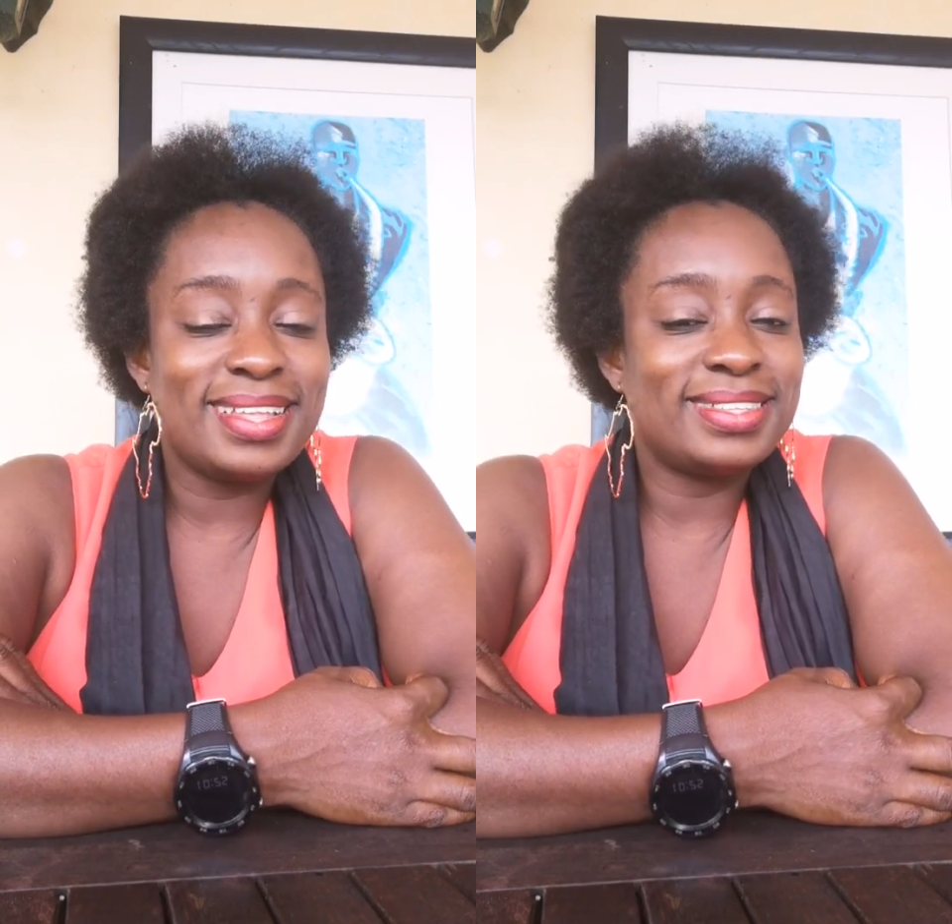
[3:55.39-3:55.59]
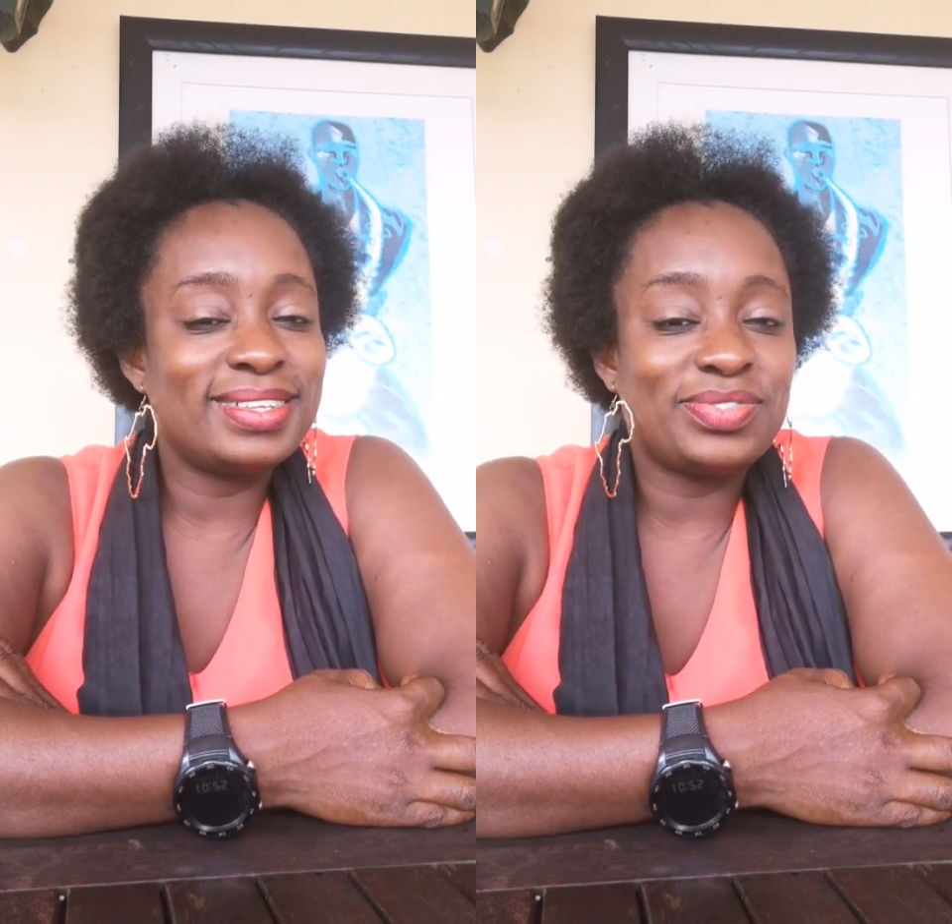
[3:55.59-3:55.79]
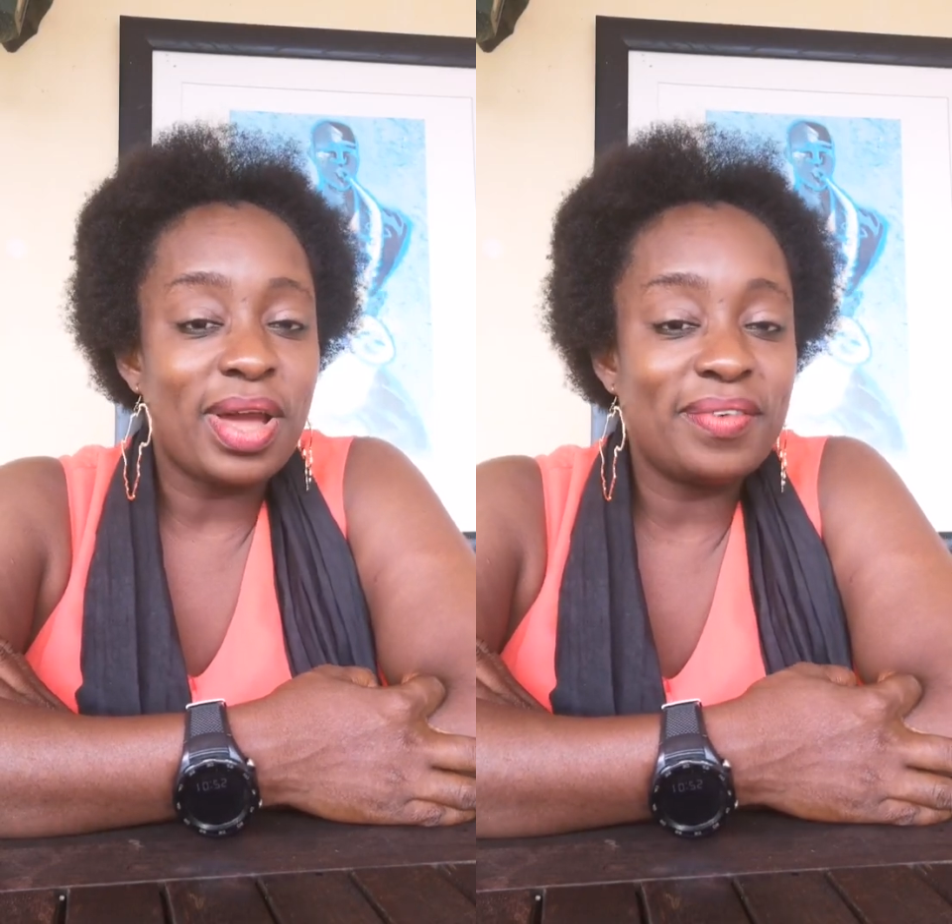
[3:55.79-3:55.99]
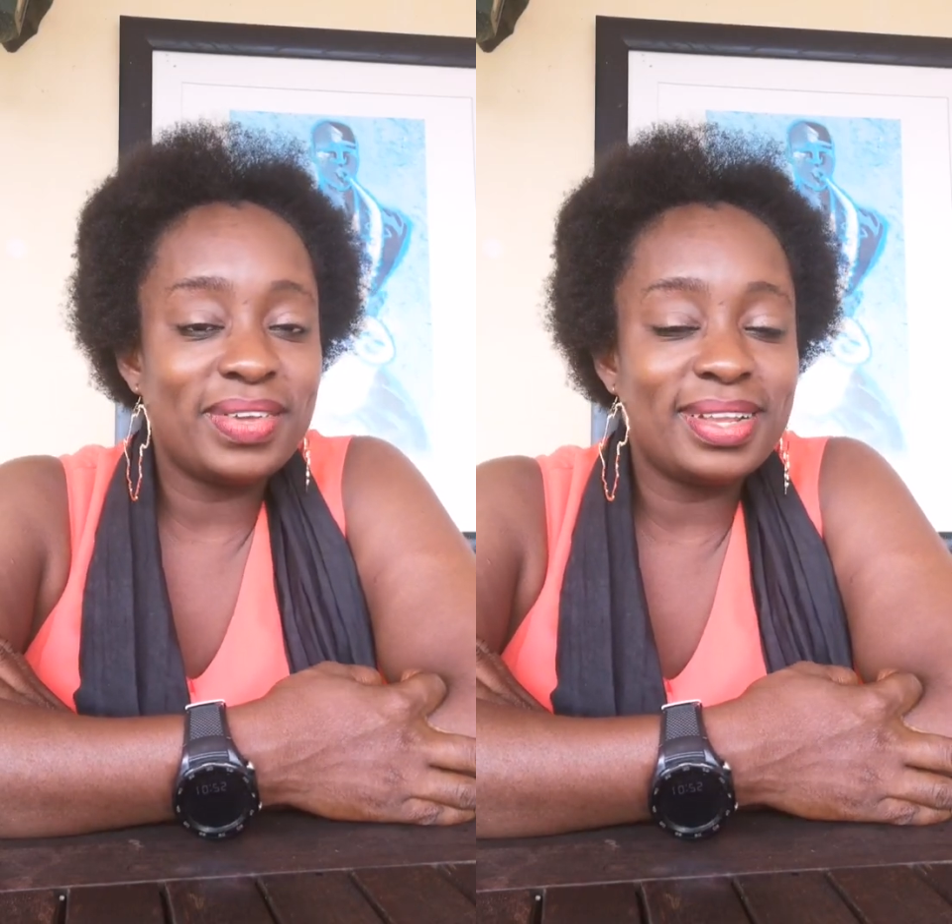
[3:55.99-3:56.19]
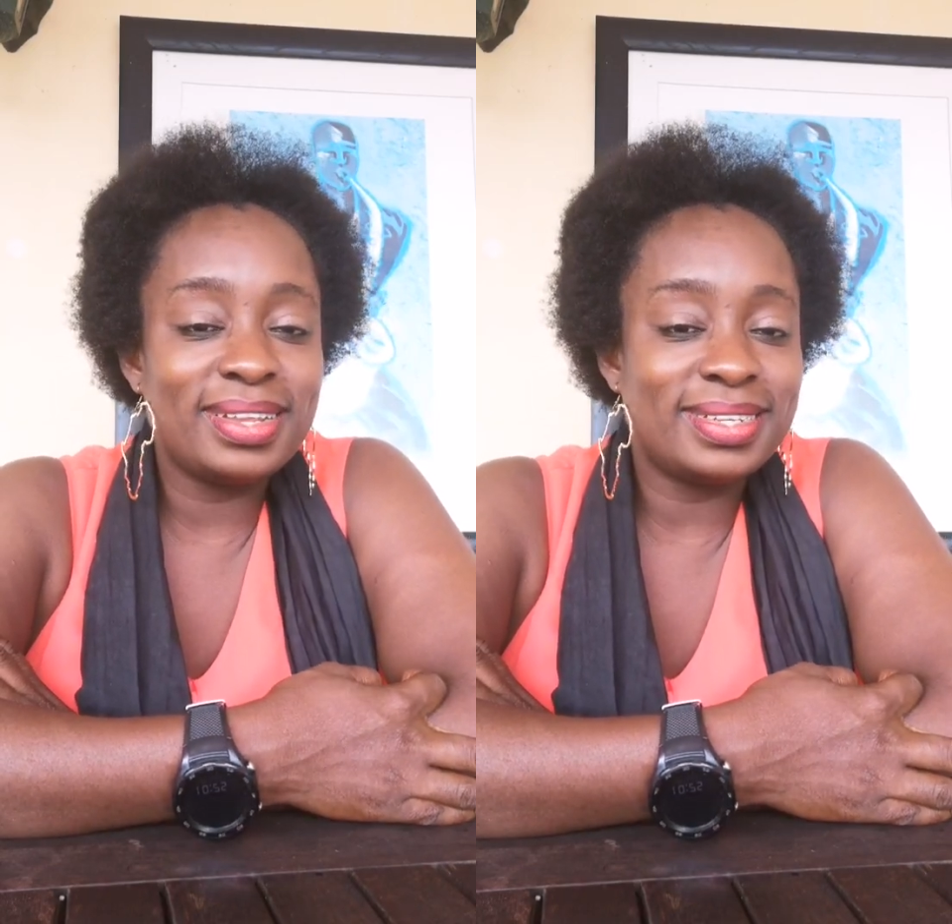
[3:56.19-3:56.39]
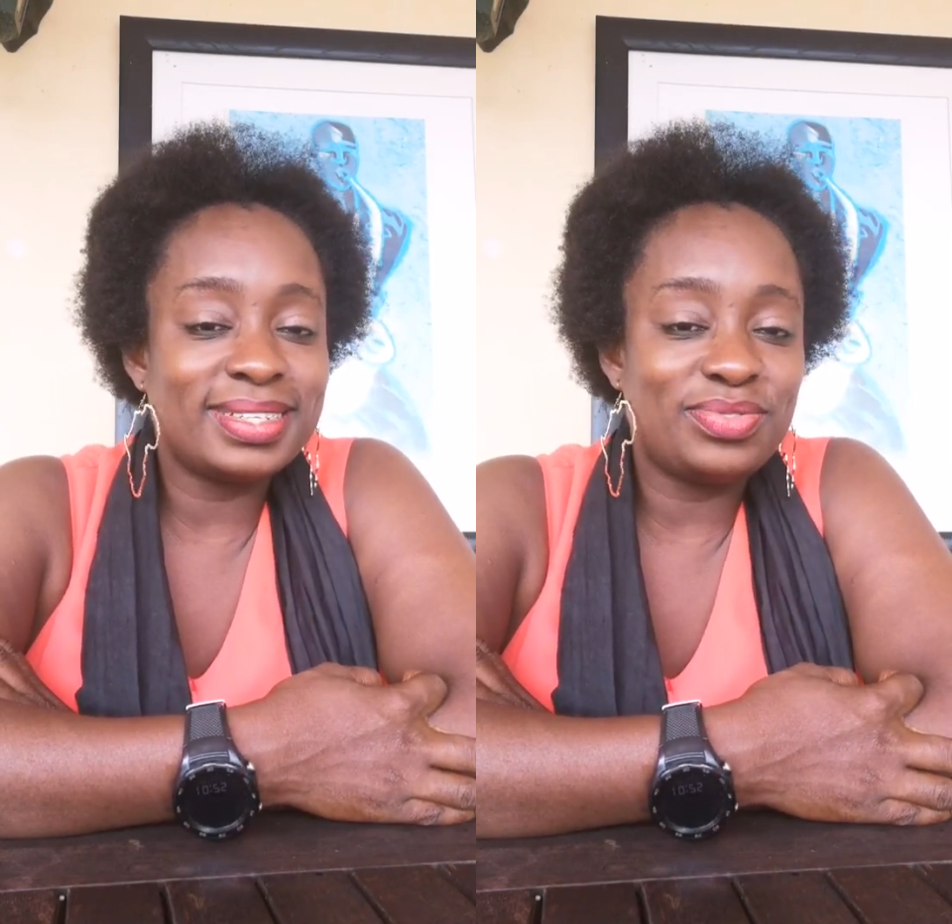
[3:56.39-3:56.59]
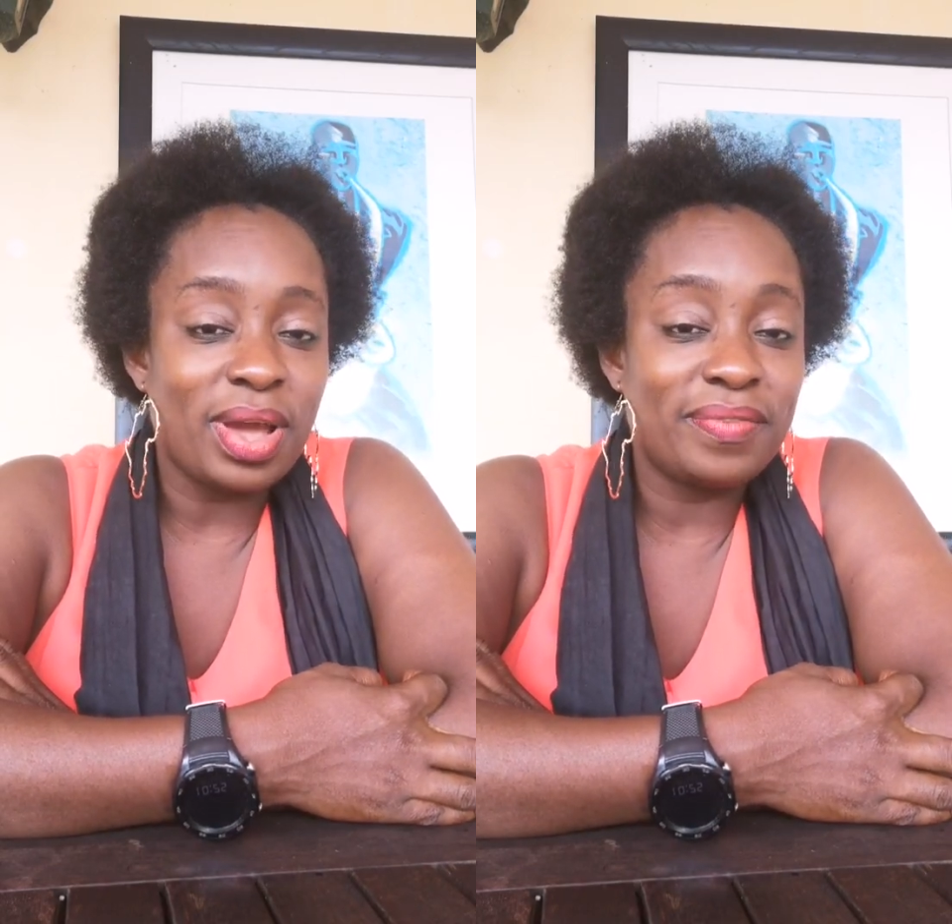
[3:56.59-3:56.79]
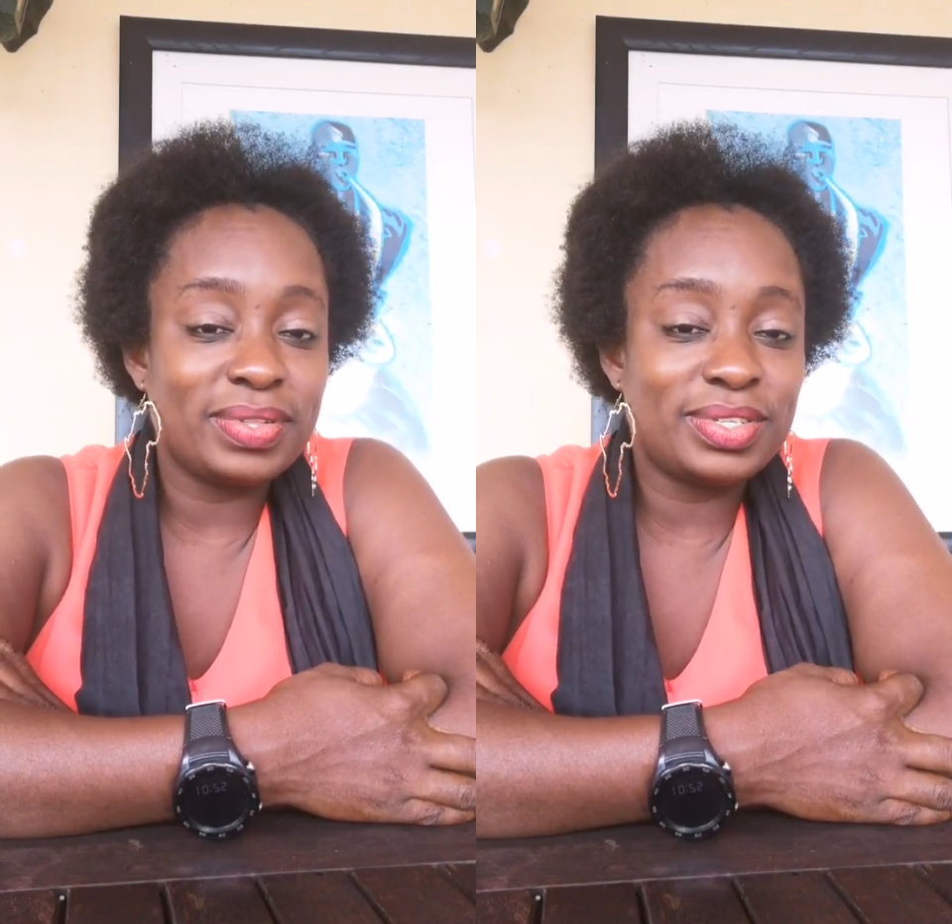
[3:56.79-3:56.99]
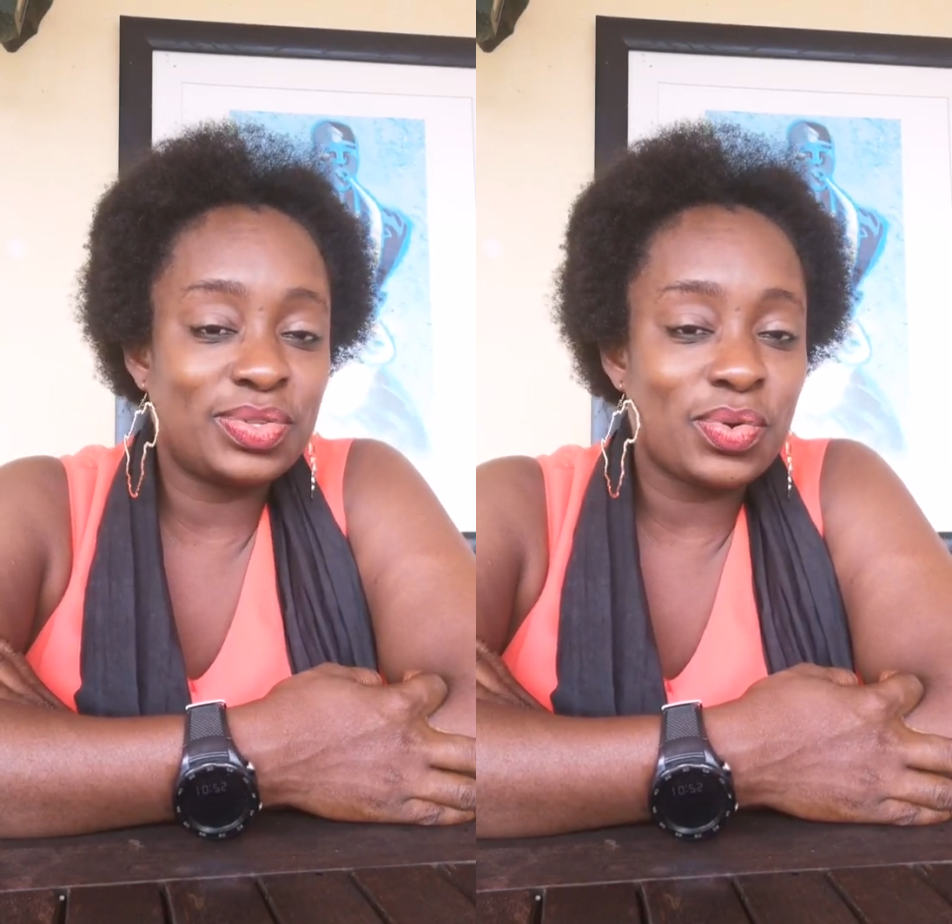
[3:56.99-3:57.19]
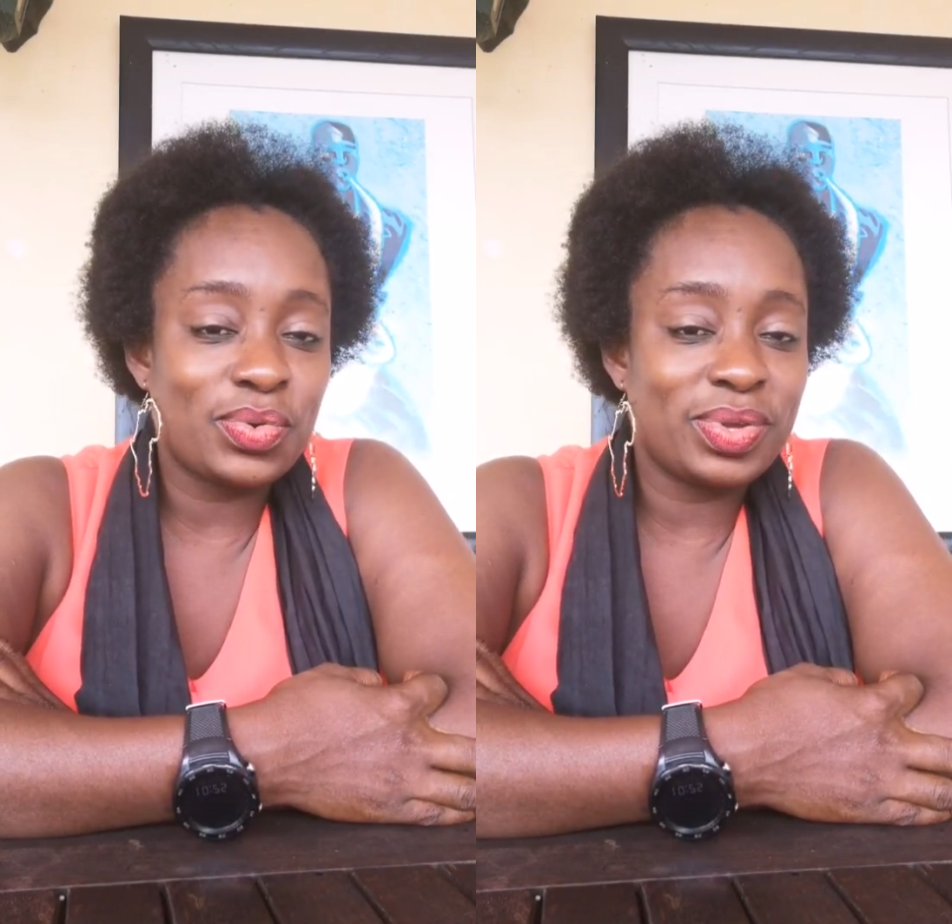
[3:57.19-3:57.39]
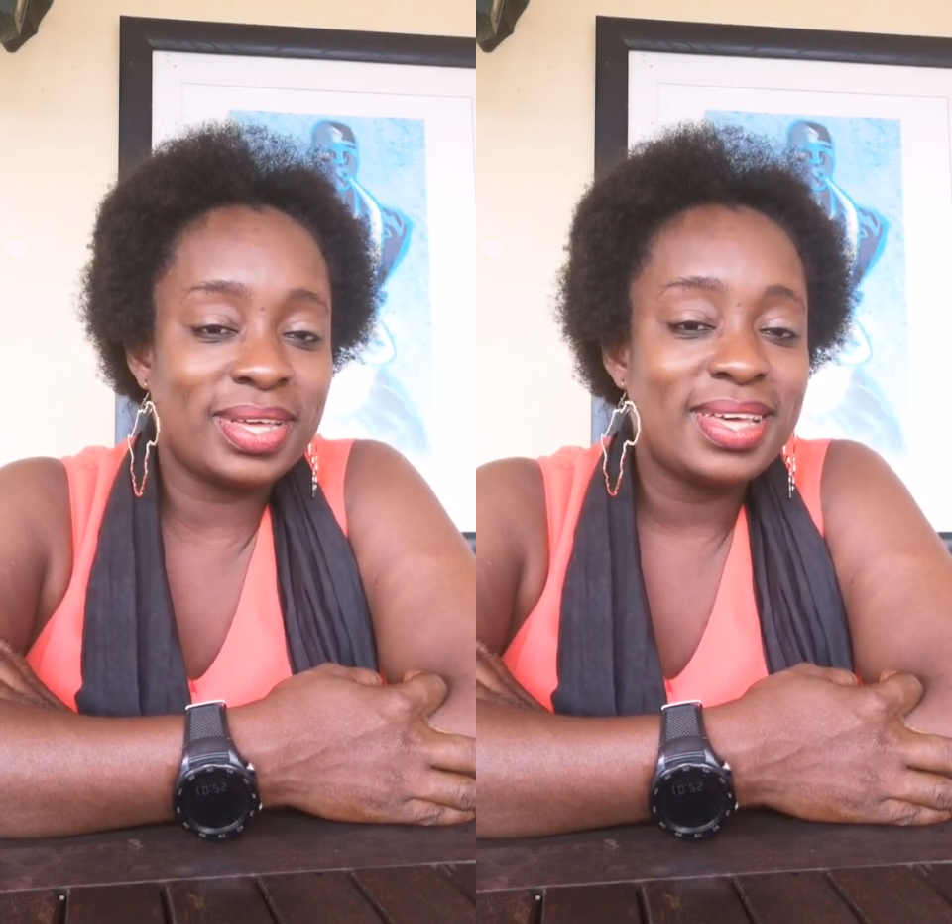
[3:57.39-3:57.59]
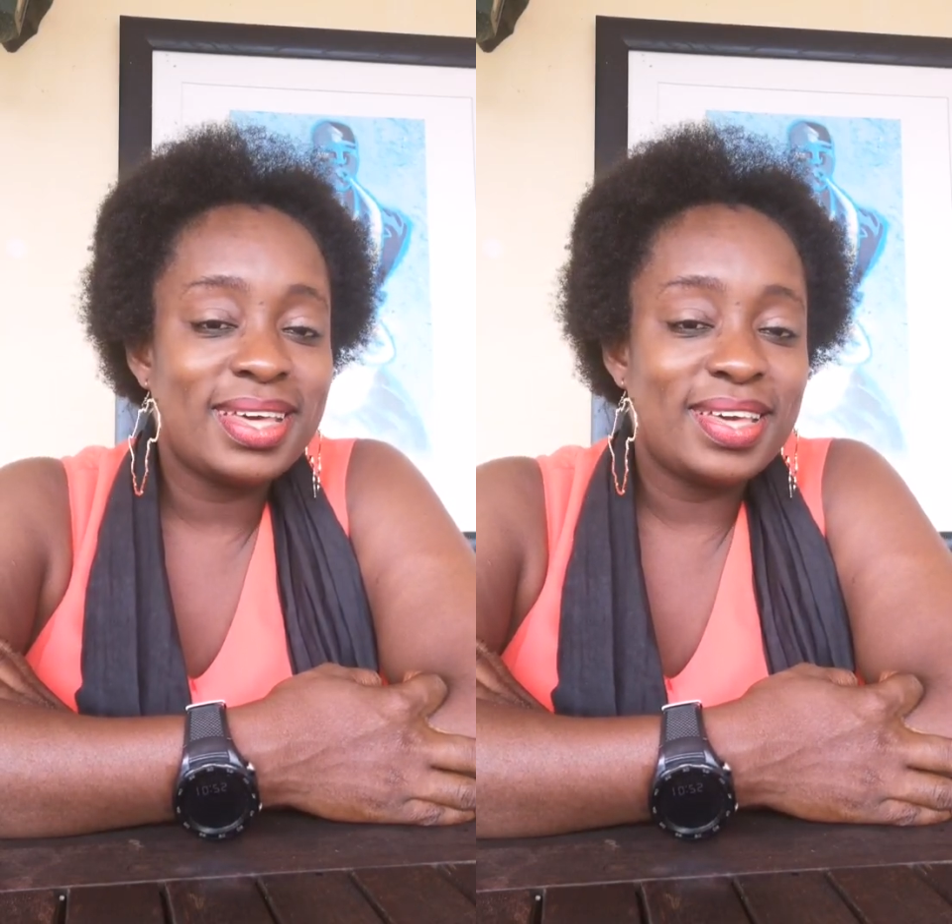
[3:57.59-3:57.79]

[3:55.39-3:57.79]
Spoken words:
this driving story,